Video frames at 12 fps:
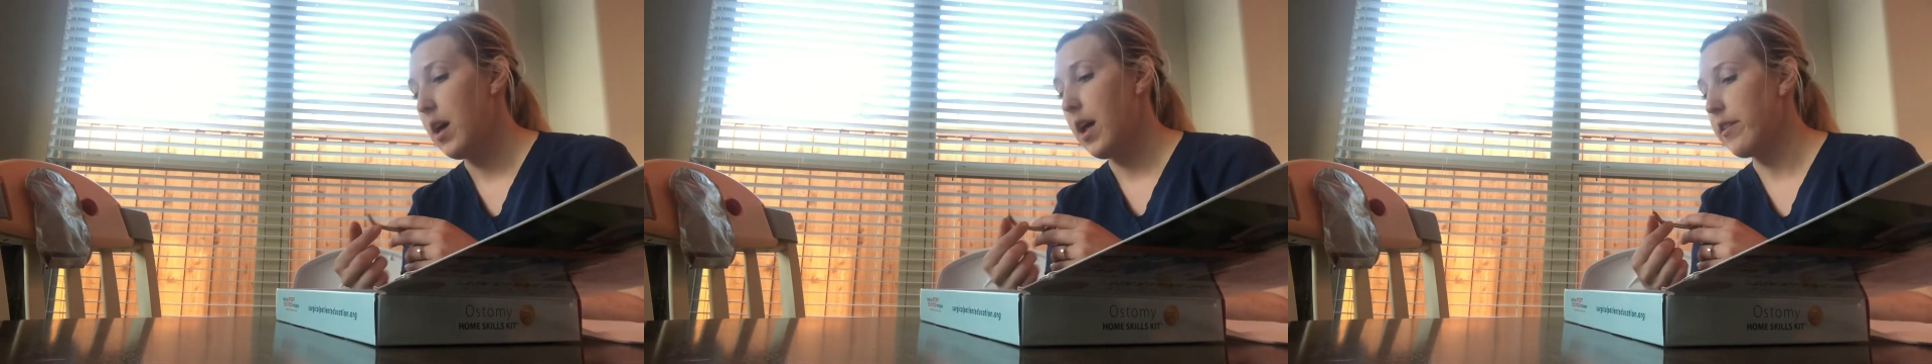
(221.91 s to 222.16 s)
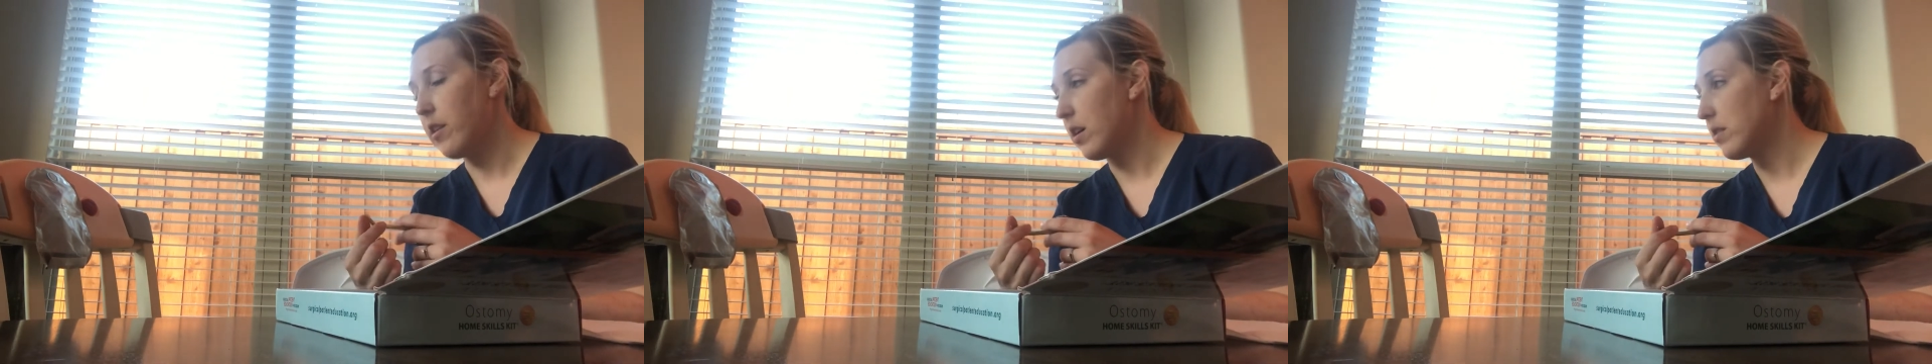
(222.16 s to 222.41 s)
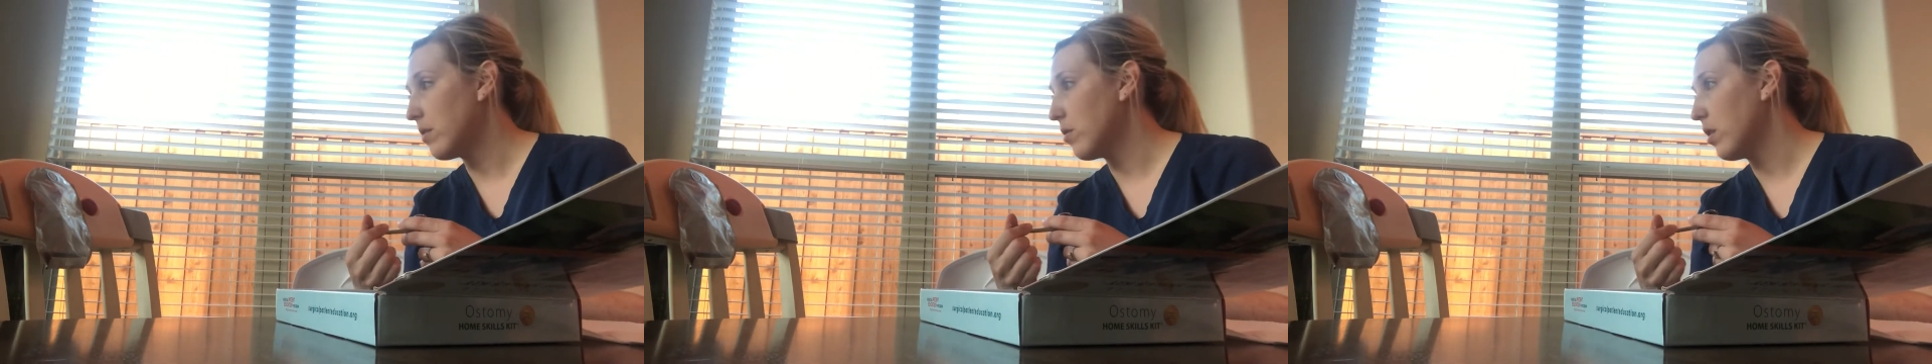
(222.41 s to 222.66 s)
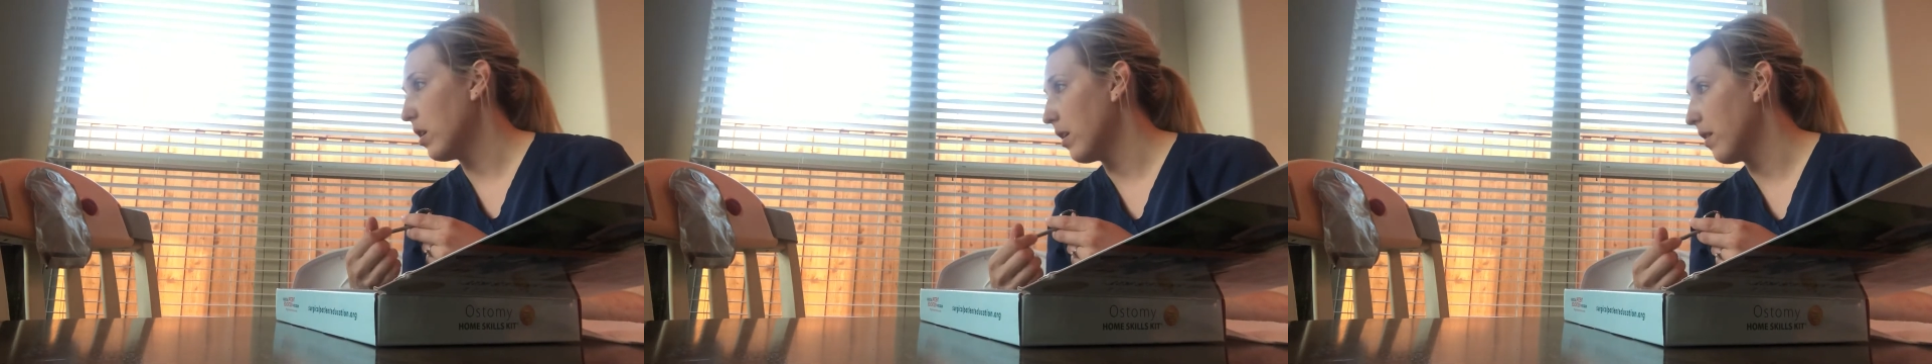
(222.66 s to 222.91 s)
and they're also
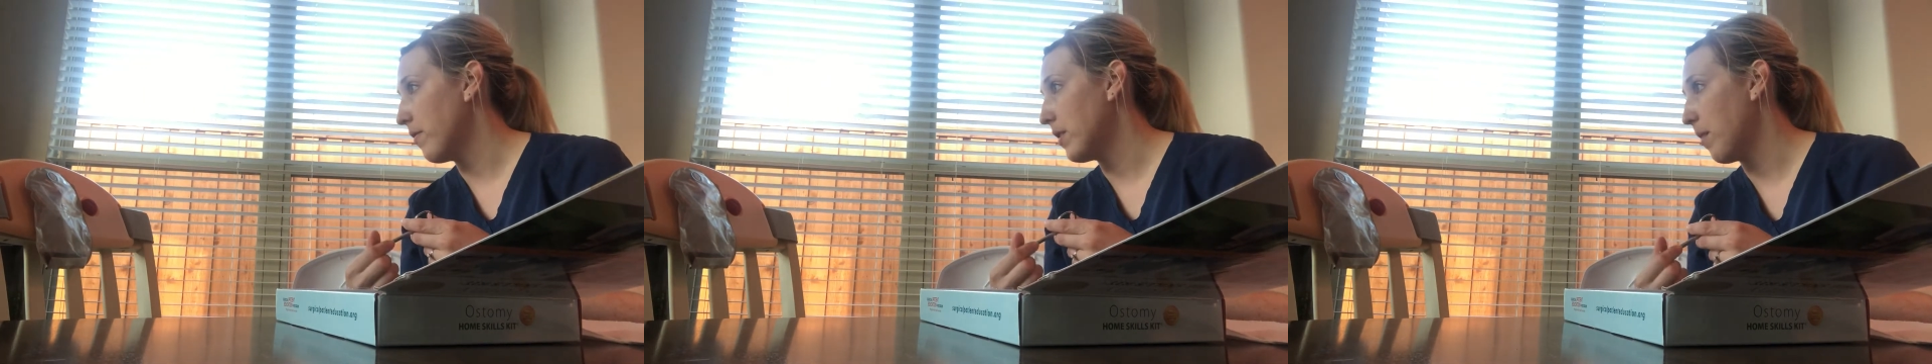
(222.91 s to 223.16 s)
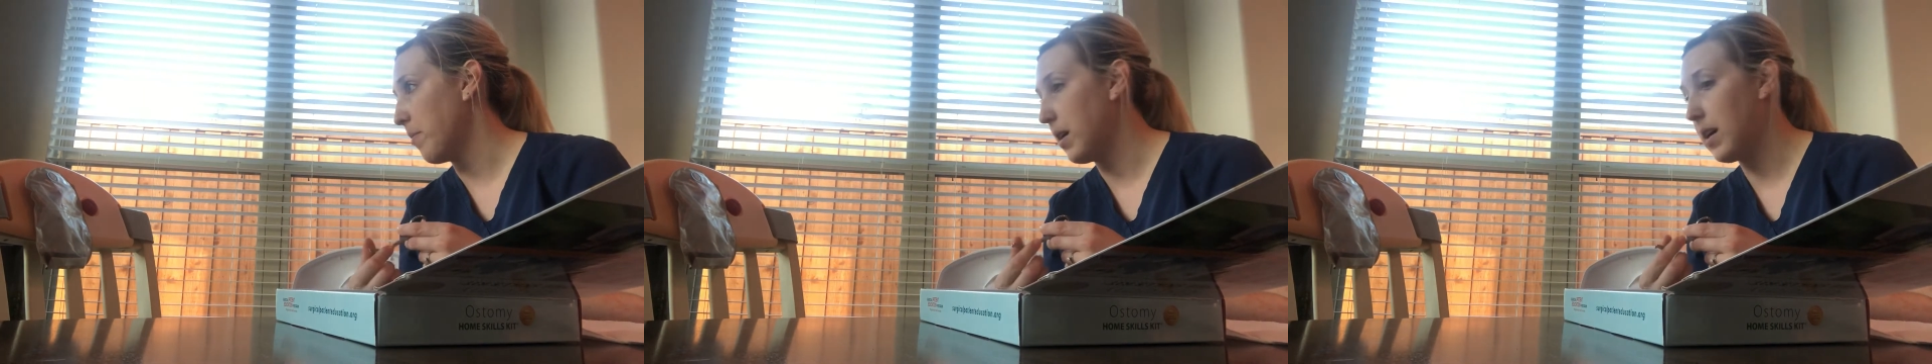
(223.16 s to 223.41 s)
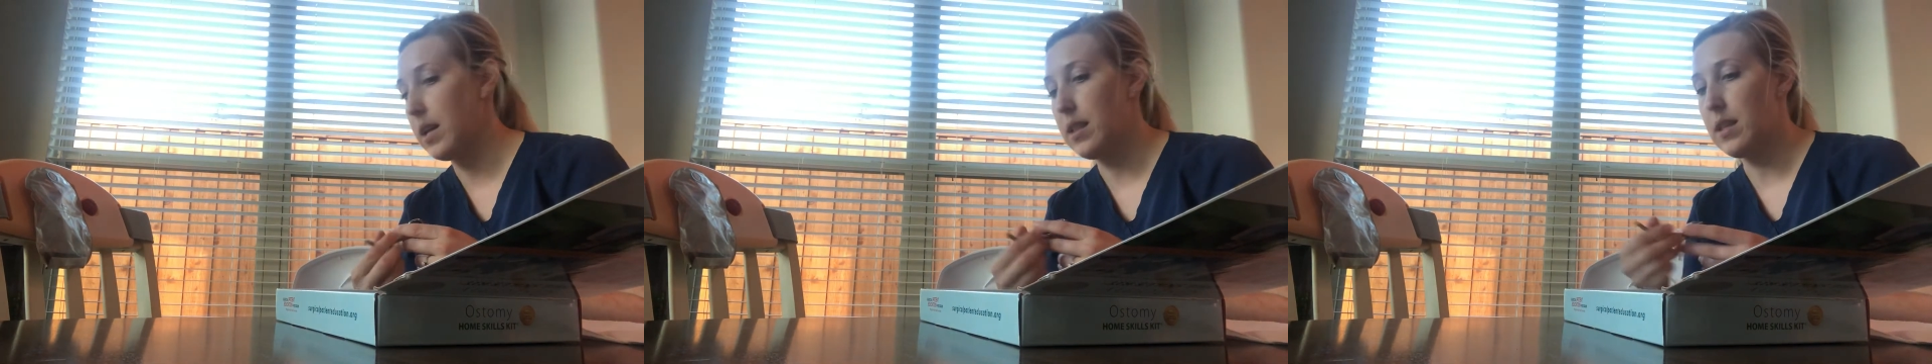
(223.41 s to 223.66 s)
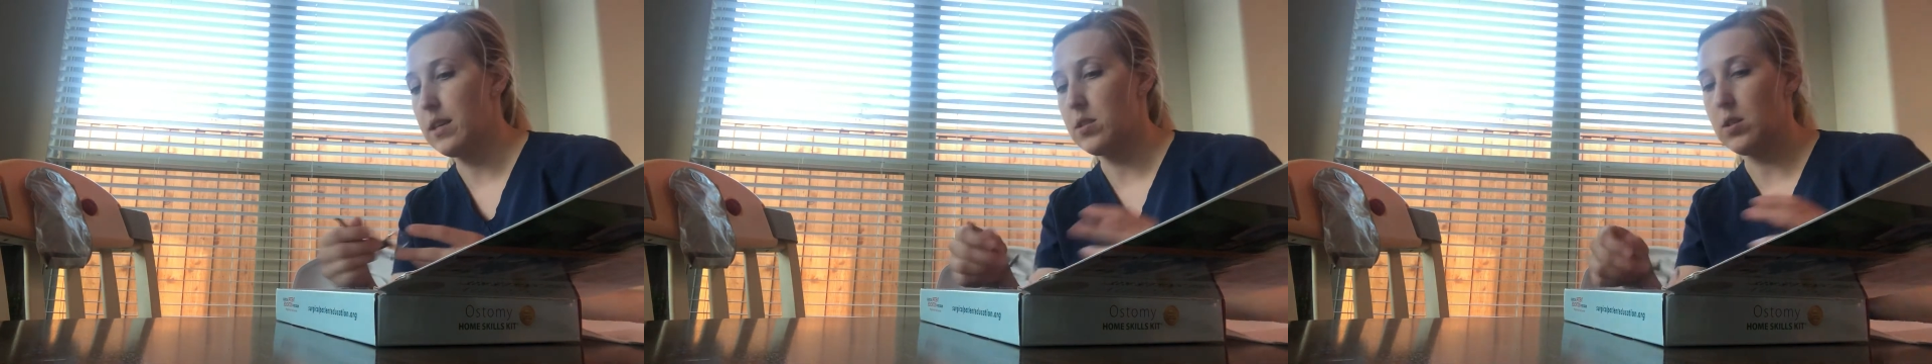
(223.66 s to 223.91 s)
curved to help you
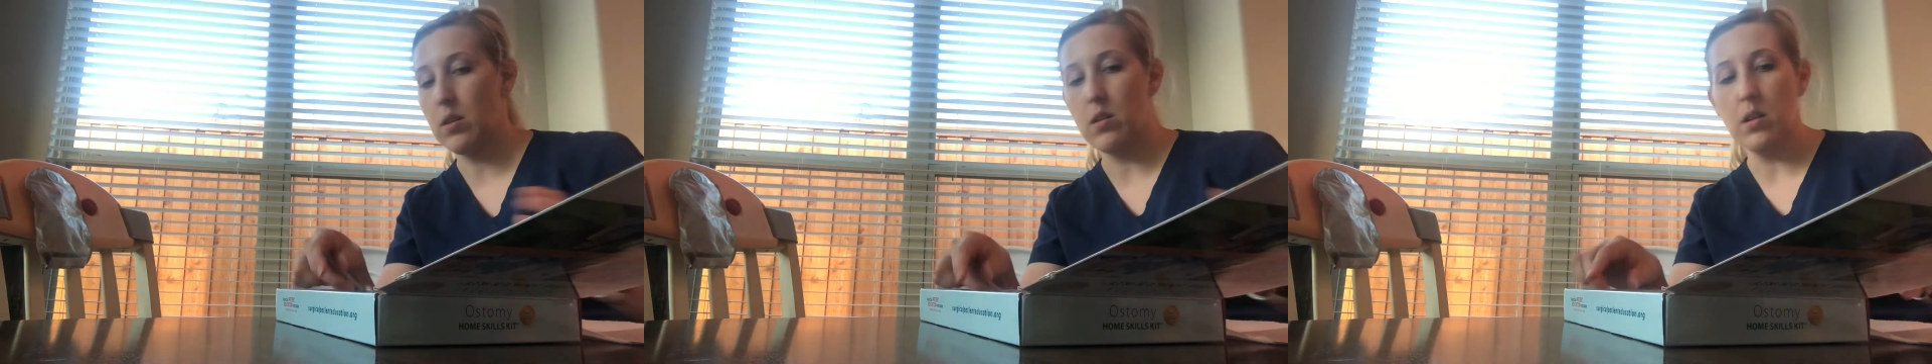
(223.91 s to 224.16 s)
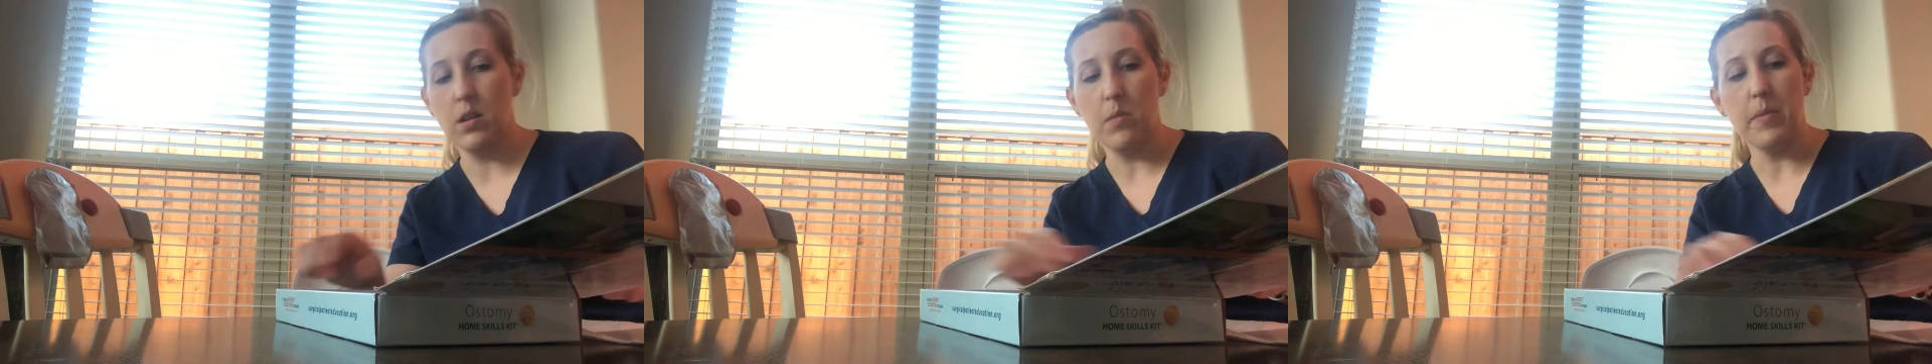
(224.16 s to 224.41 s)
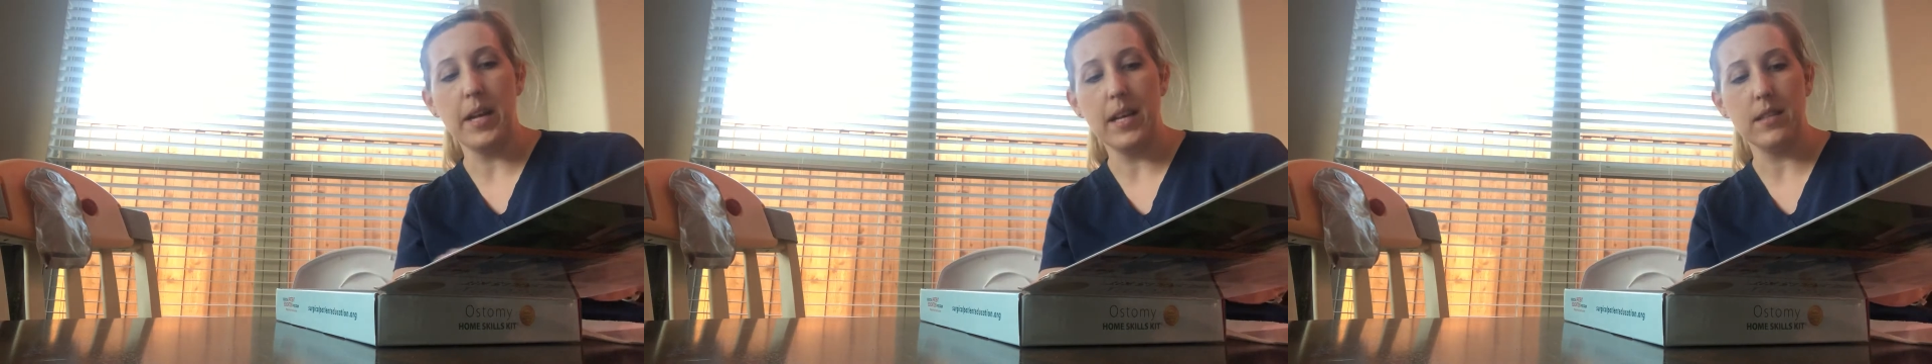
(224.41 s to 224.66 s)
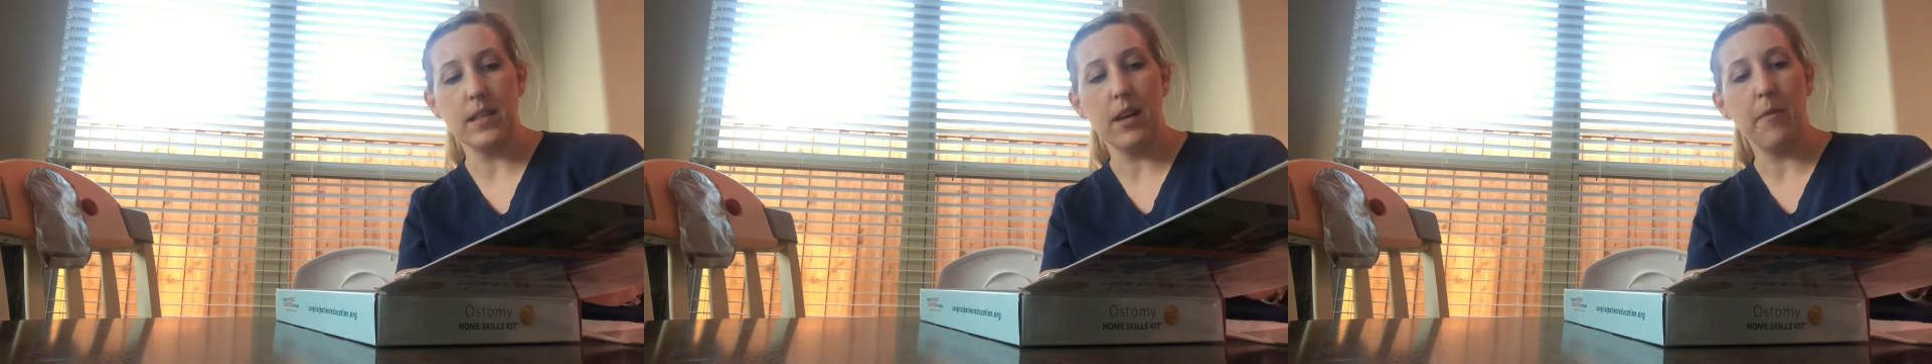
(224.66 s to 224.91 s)
cut the circle a little bit
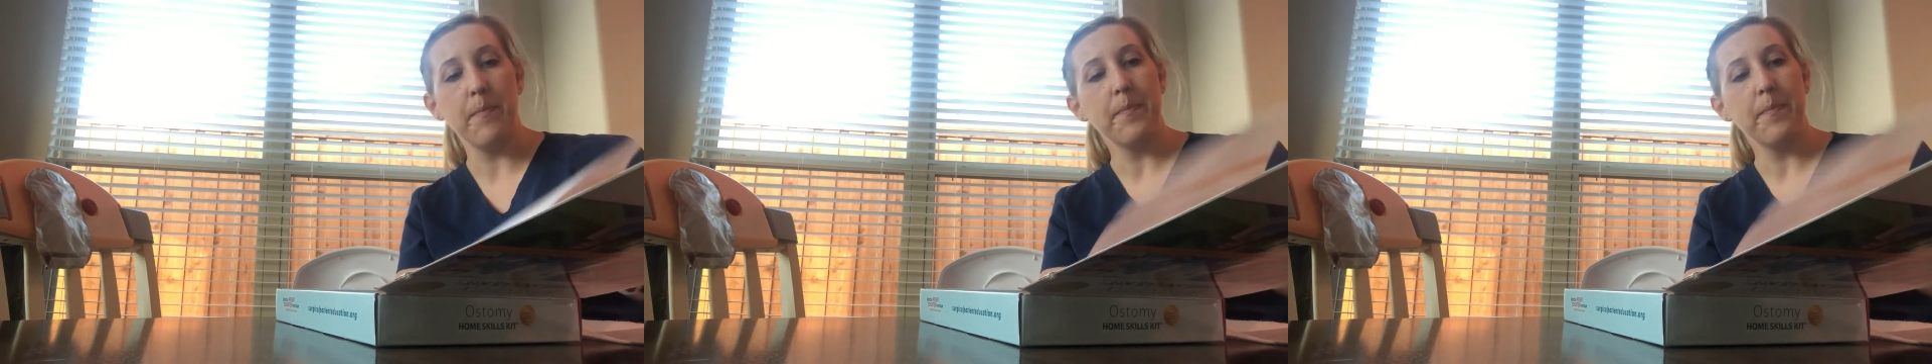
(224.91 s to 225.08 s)
easier.